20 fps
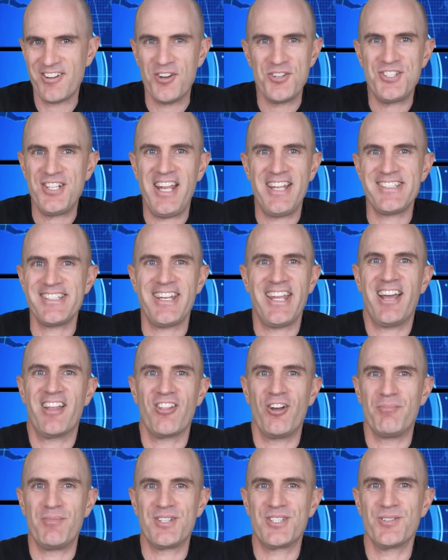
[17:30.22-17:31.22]
no chance in
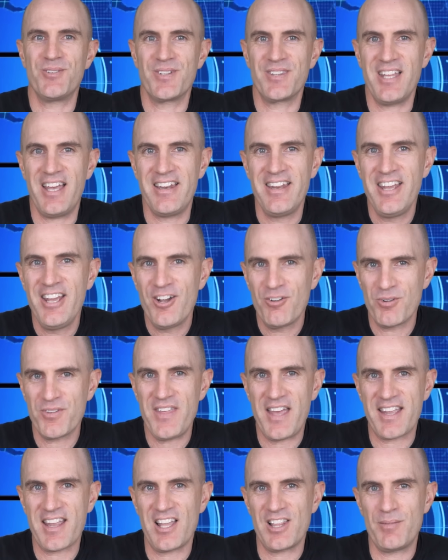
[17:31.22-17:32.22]
hell I'll be doing that with
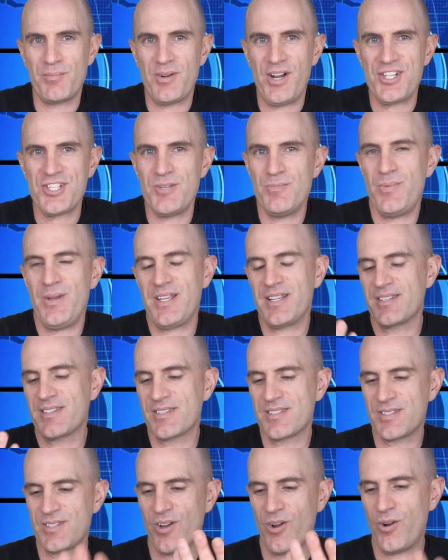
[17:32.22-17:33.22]
that calibration being
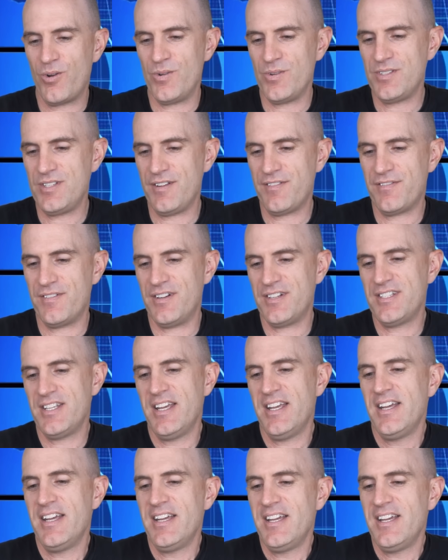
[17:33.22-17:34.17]
so different.